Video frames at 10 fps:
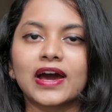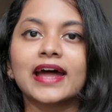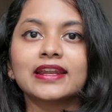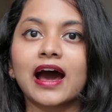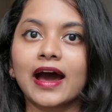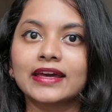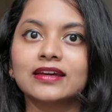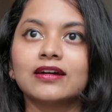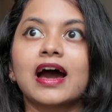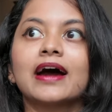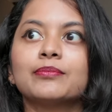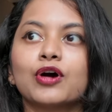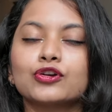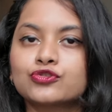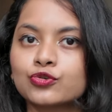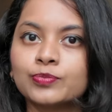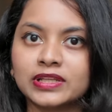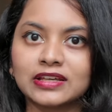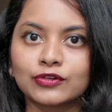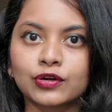And I am a true
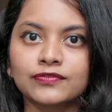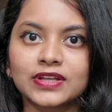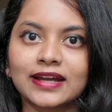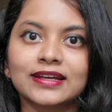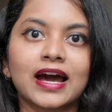believer of that.